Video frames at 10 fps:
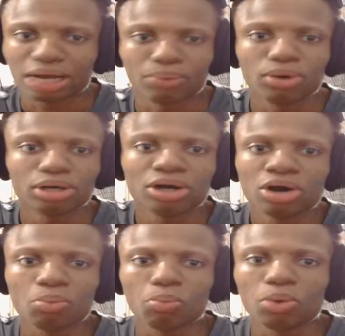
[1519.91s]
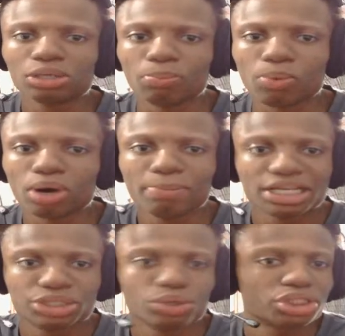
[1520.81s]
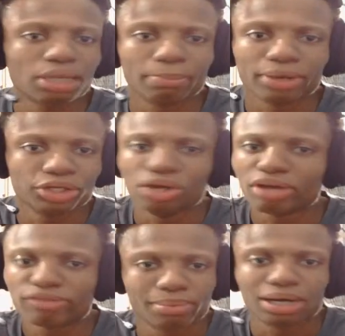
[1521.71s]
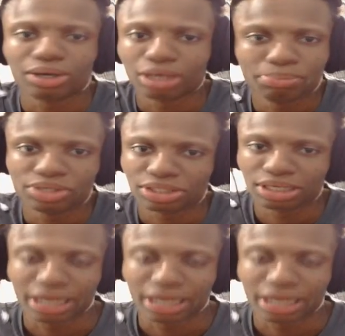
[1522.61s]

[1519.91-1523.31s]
Like, what makes your chatbot unique from that other person?